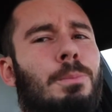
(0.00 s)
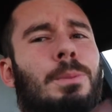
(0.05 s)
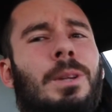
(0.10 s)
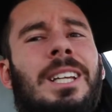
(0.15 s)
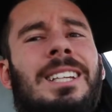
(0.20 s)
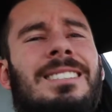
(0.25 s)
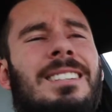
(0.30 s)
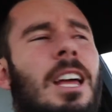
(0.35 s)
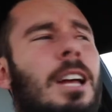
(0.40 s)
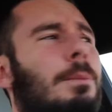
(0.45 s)

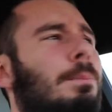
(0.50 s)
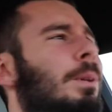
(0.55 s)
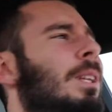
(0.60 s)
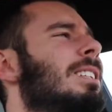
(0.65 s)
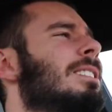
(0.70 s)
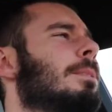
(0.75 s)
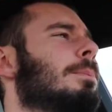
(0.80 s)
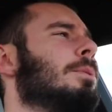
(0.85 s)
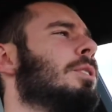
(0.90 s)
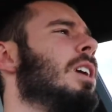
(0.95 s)
Please like,
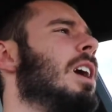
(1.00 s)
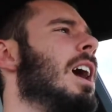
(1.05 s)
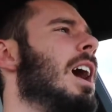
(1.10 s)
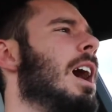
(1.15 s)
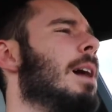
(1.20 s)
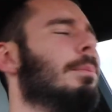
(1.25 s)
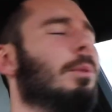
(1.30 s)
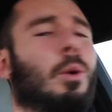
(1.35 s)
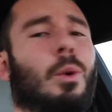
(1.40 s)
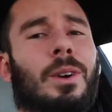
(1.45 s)
please
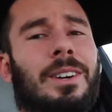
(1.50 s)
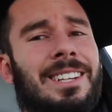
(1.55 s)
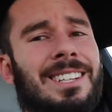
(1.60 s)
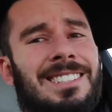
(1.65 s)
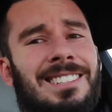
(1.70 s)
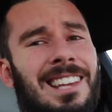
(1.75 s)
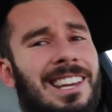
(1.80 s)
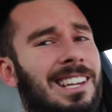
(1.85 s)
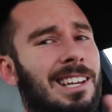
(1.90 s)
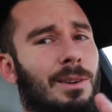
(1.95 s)
subscribe, or
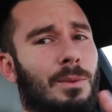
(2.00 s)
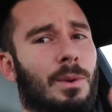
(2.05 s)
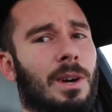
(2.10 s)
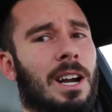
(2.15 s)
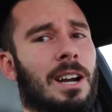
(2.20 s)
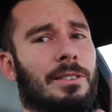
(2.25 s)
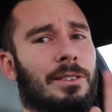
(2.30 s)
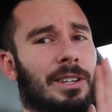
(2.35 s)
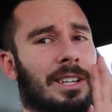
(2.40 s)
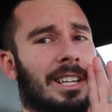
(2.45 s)
dislike it,
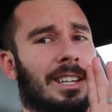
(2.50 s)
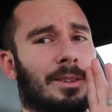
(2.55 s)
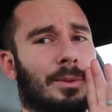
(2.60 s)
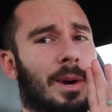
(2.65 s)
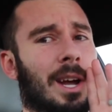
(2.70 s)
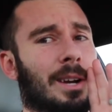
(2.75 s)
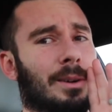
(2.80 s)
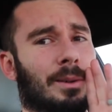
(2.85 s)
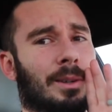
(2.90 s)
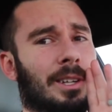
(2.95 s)
whatever. Either
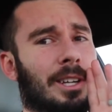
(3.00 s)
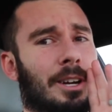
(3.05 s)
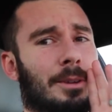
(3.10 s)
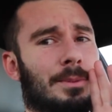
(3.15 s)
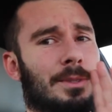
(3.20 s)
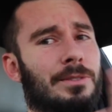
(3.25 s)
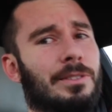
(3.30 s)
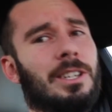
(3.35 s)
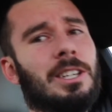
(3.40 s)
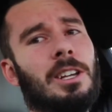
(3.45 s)
way, it really
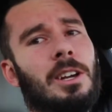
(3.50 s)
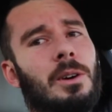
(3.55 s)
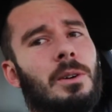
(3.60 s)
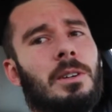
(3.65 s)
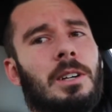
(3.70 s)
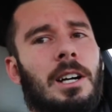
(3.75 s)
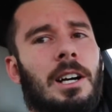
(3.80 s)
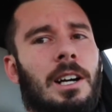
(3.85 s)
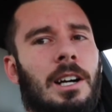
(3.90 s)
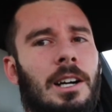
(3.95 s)
helps the
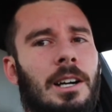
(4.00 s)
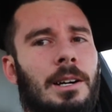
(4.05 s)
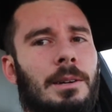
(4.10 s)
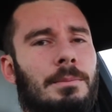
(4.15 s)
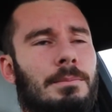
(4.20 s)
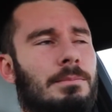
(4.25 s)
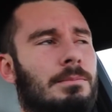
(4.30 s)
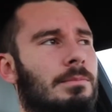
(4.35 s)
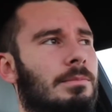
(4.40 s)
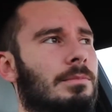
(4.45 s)
video.
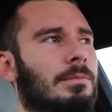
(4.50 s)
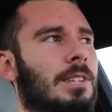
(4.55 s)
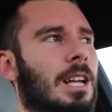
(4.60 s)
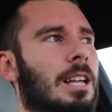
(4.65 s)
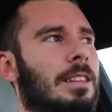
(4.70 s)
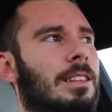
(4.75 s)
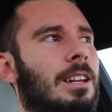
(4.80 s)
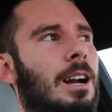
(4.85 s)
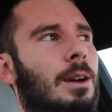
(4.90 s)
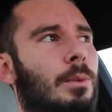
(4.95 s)

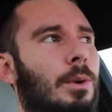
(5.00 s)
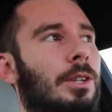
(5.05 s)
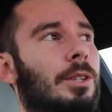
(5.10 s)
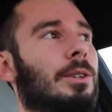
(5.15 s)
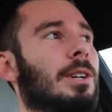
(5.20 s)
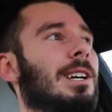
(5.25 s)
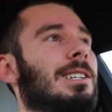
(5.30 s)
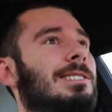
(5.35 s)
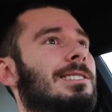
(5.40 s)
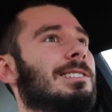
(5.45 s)
Not that I want
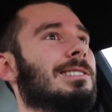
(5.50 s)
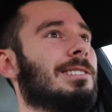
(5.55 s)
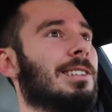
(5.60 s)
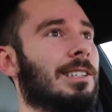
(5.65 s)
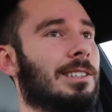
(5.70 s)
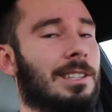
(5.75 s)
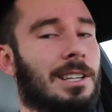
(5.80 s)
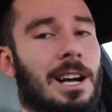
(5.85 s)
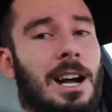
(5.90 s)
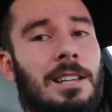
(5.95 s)
you guys to
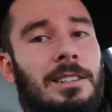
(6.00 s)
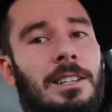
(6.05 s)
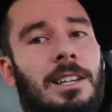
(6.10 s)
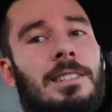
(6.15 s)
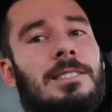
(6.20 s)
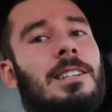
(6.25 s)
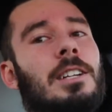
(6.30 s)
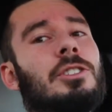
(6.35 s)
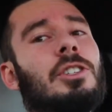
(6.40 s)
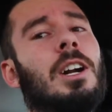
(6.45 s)
dislike the content,
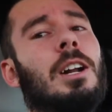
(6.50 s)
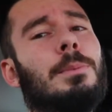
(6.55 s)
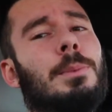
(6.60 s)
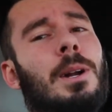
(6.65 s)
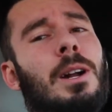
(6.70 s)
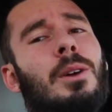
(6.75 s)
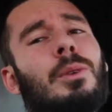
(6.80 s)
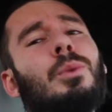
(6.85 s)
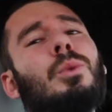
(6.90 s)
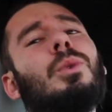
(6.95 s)
because I try to
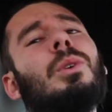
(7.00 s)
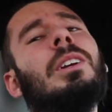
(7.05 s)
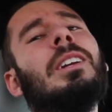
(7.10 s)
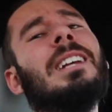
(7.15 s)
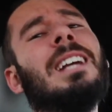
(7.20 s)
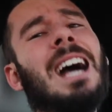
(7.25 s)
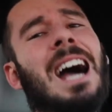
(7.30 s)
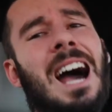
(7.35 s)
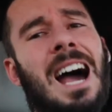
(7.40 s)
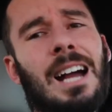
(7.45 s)
put out
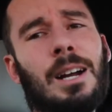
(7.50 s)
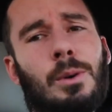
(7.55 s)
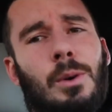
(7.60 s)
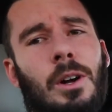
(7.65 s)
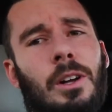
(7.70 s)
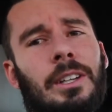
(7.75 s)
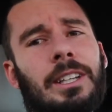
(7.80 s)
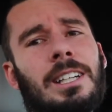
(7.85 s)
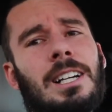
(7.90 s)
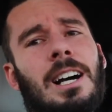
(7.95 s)
really high
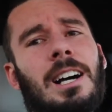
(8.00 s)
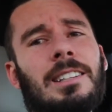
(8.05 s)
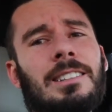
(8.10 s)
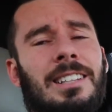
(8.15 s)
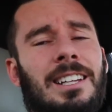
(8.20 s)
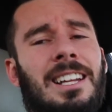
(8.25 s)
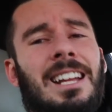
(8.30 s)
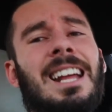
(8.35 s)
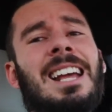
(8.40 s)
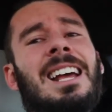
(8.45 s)
quality
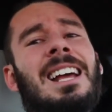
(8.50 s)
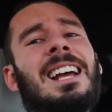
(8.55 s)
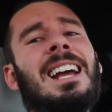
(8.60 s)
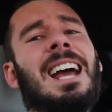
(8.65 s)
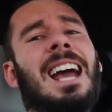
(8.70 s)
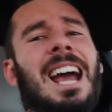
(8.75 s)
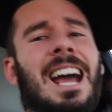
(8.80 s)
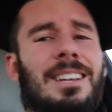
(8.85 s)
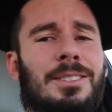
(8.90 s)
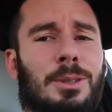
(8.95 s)
content,
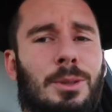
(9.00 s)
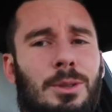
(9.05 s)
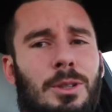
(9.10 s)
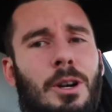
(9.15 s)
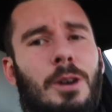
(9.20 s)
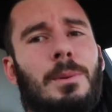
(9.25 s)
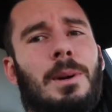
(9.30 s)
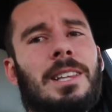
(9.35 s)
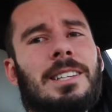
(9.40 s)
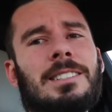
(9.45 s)
as you
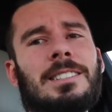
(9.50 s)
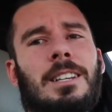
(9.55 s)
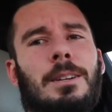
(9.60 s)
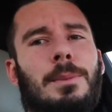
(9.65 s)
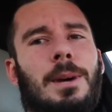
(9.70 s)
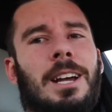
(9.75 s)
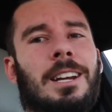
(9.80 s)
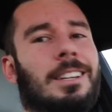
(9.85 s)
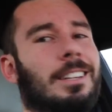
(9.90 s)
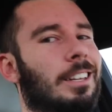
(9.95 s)
saw by the
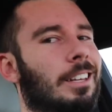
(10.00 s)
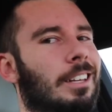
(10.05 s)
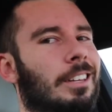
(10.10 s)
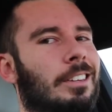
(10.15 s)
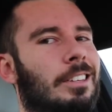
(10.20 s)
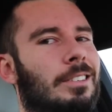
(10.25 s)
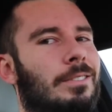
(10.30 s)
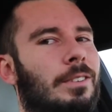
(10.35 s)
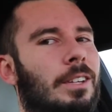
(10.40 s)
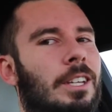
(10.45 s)
cinematic
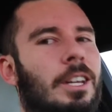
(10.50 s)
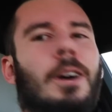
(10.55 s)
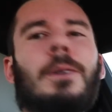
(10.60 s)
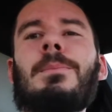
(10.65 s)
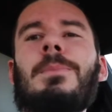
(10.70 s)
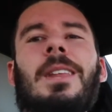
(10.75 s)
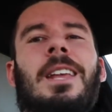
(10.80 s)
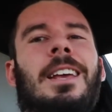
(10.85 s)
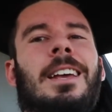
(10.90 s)
in this video.